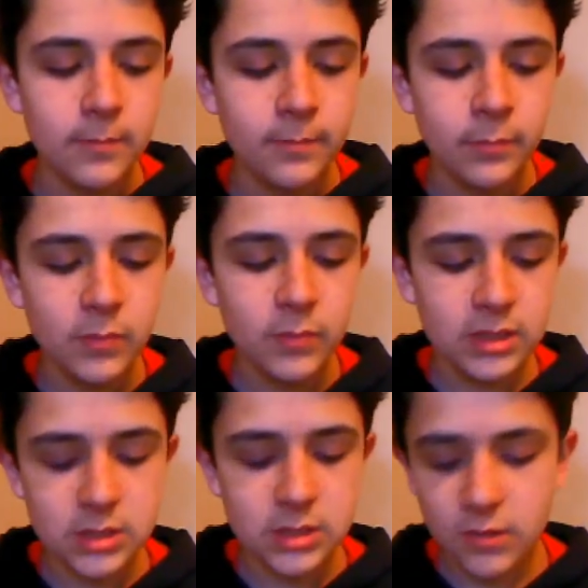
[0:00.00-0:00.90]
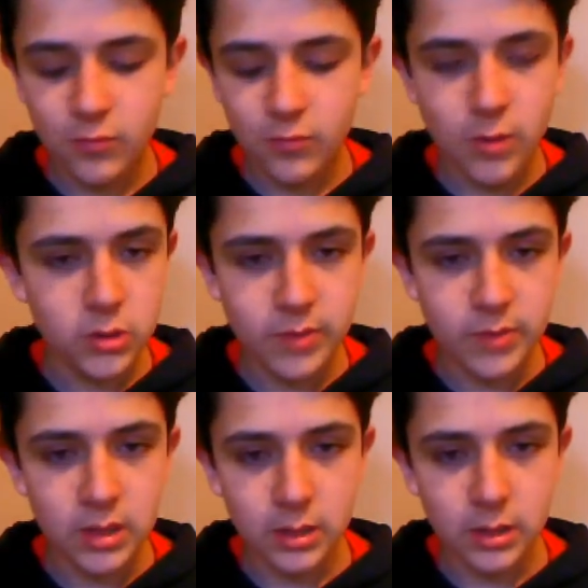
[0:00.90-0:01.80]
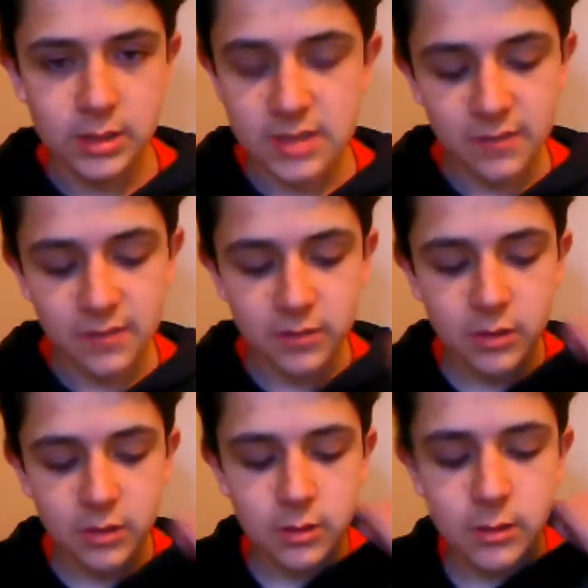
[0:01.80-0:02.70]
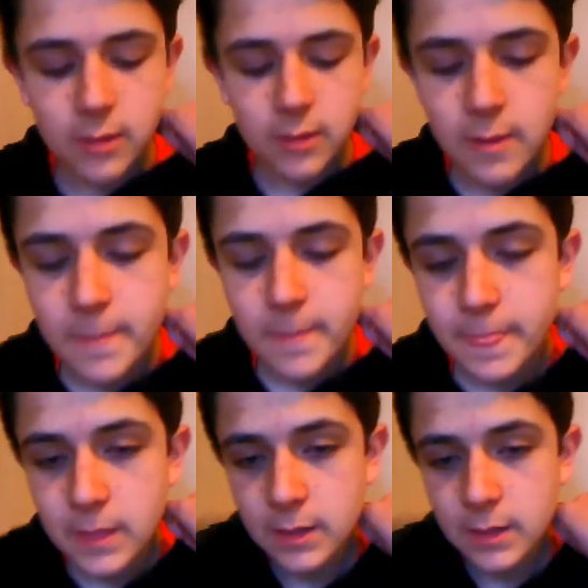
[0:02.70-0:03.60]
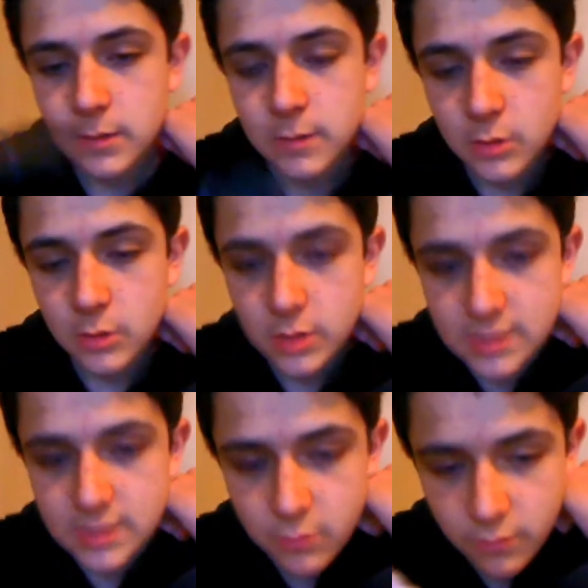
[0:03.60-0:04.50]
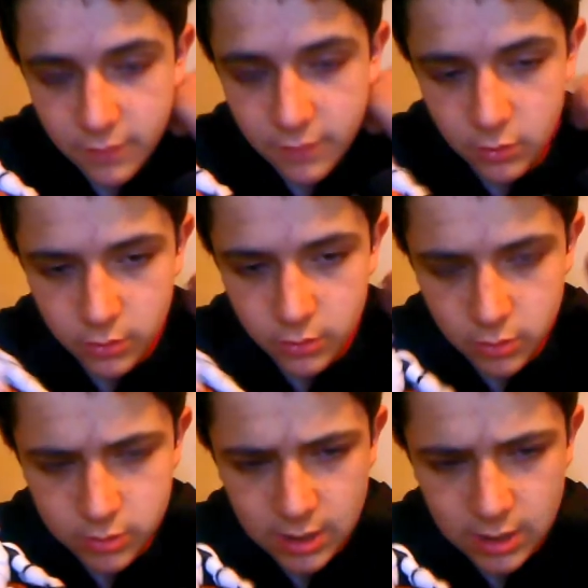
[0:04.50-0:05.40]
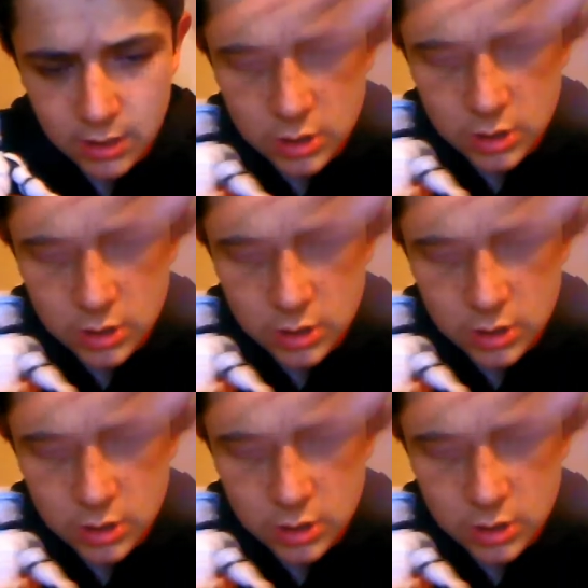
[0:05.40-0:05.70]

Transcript: because, you know, for posability and stuff. And a good example of a figure with good articulation